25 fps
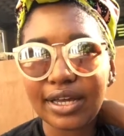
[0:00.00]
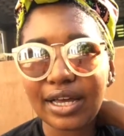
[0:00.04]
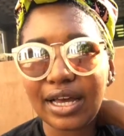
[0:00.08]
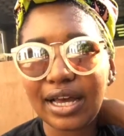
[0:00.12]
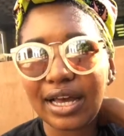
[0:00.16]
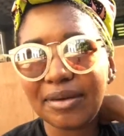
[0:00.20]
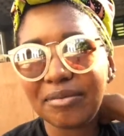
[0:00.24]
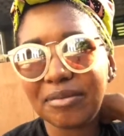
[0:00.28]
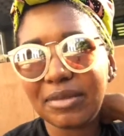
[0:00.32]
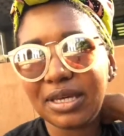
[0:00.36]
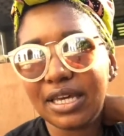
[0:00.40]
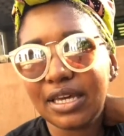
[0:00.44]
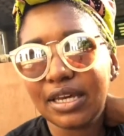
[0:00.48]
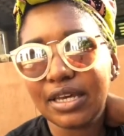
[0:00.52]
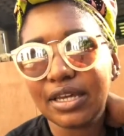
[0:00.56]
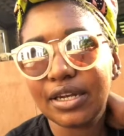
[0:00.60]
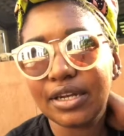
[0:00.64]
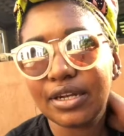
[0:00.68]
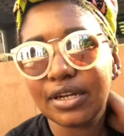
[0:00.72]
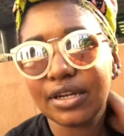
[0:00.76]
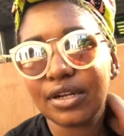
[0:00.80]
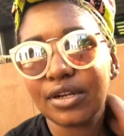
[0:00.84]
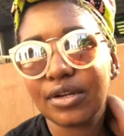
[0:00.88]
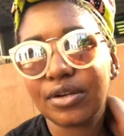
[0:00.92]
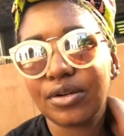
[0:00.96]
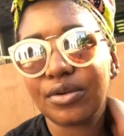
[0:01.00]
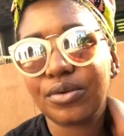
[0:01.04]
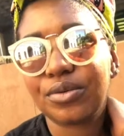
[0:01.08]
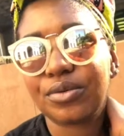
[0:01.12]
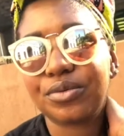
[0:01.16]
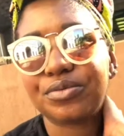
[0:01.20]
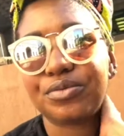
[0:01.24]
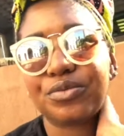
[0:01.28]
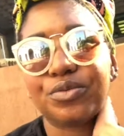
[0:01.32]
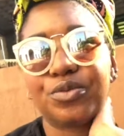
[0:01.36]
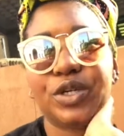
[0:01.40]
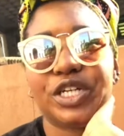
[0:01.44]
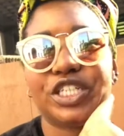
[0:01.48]
I mean,
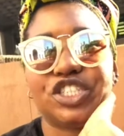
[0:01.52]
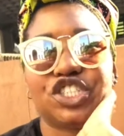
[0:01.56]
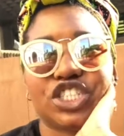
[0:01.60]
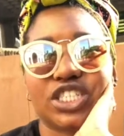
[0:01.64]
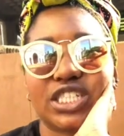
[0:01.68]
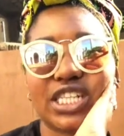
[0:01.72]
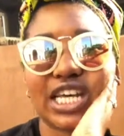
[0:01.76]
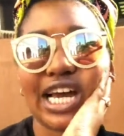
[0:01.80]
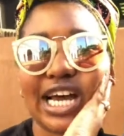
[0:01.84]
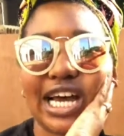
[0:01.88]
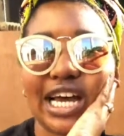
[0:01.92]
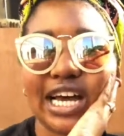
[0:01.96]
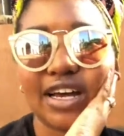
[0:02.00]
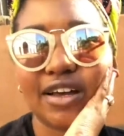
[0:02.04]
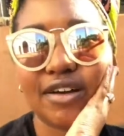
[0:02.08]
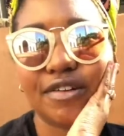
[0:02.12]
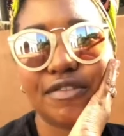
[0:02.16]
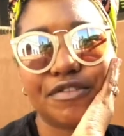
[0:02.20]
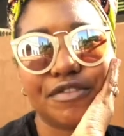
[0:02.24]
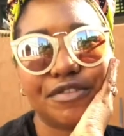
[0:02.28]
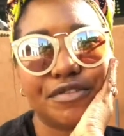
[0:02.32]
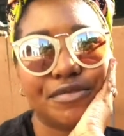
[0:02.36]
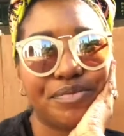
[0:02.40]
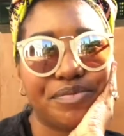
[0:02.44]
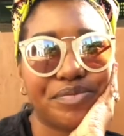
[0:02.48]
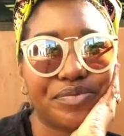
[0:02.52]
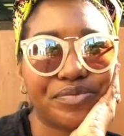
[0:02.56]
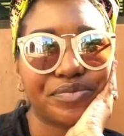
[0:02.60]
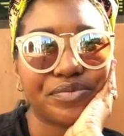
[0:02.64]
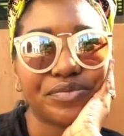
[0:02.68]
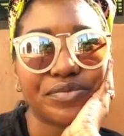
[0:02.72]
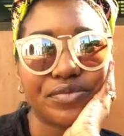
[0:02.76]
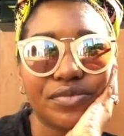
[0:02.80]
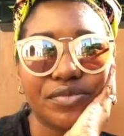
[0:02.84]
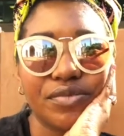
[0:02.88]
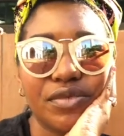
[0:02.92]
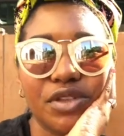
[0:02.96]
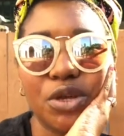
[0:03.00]
we just have,
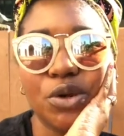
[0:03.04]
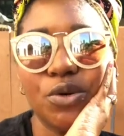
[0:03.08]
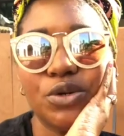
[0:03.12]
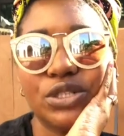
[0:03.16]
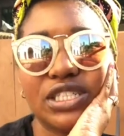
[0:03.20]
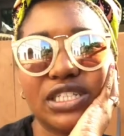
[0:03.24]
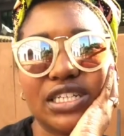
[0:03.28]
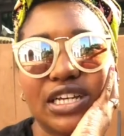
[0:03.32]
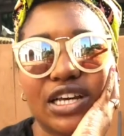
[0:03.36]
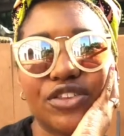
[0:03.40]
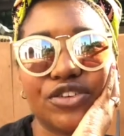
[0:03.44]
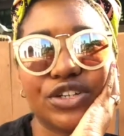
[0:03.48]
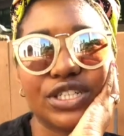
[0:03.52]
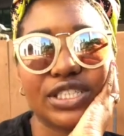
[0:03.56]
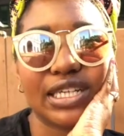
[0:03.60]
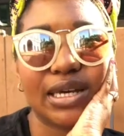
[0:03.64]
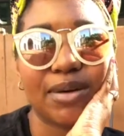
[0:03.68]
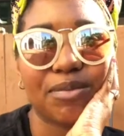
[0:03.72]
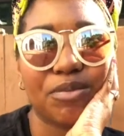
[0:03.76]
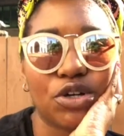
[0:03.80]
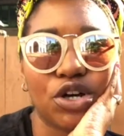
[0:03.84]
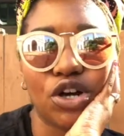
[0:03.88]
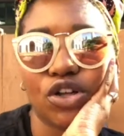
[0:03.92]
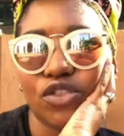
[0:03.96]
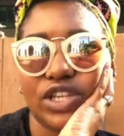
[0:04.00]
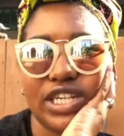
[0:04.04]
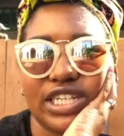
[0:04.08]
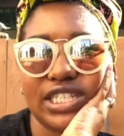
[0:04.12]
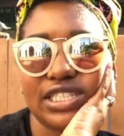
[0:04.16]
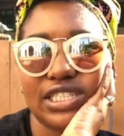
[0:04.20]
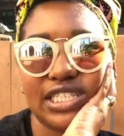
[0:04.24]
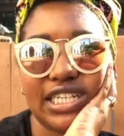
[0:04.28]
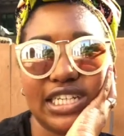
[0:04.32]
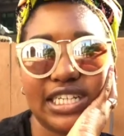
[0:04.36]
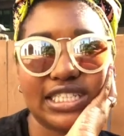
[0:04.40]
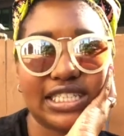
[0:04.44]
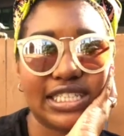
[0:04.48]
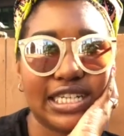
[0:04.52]
what's another example? Oh, the
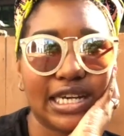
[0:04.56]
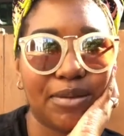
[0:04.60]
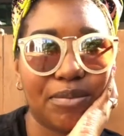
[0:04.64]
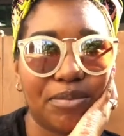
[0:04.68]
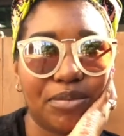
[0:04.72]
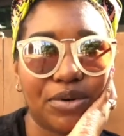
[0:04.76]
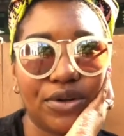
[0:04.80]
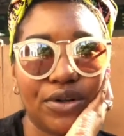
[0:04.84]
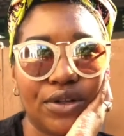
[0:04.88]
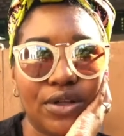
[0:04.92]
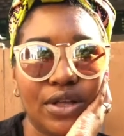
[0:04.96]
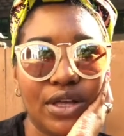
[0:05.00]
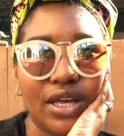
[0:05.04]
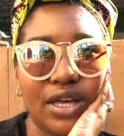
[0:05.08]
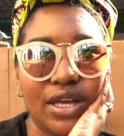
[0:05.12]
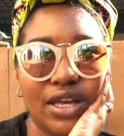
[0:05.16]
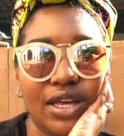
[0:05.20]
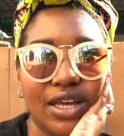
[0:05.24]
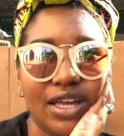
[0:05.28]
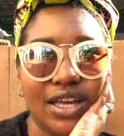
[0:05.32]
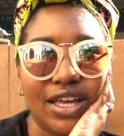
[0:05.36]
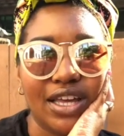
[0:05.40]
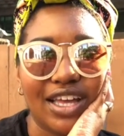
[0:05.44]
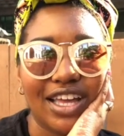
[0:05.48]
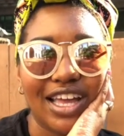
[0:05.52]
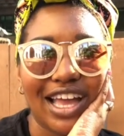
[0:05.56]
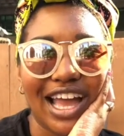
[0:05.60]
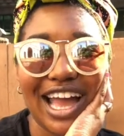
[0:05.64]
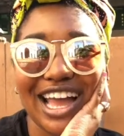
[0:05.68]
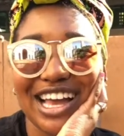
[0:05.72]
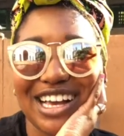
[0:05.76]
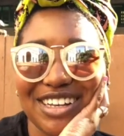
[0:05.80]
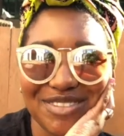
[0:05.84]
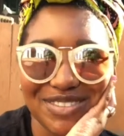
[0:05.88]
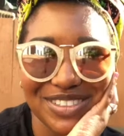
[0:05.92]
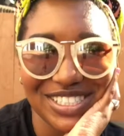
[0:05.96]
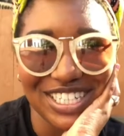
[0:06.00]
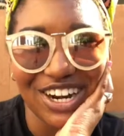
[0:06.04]
Disney example.
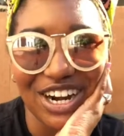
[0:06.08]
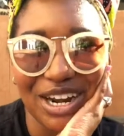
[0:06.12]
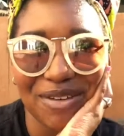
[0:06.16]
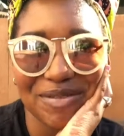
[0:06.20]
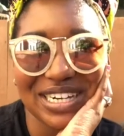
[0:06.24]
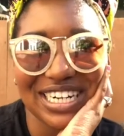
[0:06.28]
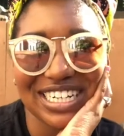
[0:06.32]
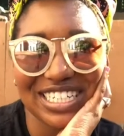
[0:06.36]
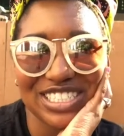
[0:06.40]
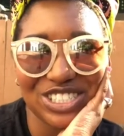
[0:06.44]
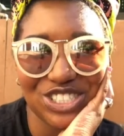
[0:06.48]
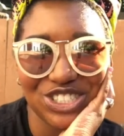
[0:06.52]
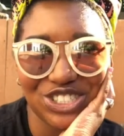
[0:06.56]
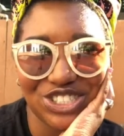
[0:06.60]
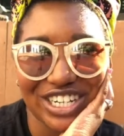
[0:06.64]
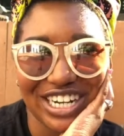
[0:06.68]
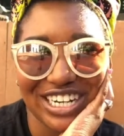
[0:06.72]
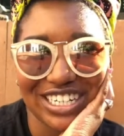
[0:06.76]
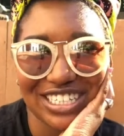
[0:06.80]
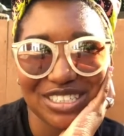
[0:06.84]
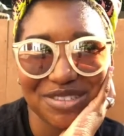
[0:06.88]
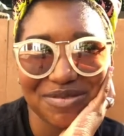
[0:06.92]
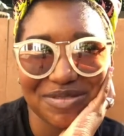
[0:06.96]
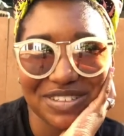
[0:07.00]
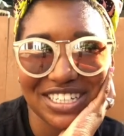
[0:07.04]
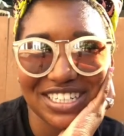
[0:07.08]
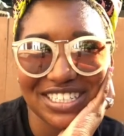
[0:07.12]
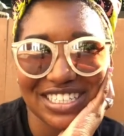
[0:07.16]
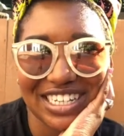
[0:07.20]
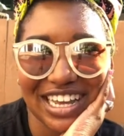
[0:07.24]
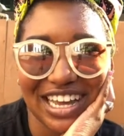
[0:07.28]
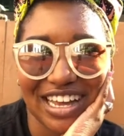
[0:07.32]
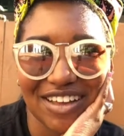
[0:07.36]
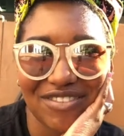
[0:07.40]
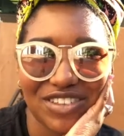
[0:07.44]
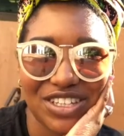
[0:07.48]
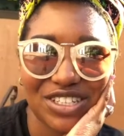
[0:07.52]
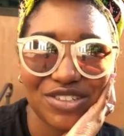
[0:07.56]
I'm sorry, I'm getting distracted because I
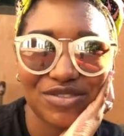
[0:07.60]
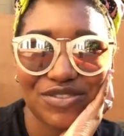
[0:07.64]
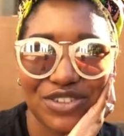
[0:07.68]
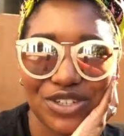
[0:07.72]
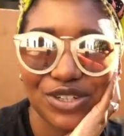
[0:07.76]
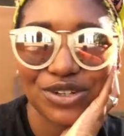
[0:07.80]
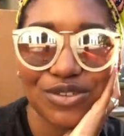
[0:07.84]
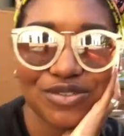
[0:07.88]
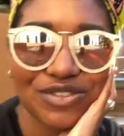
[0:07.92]
have this view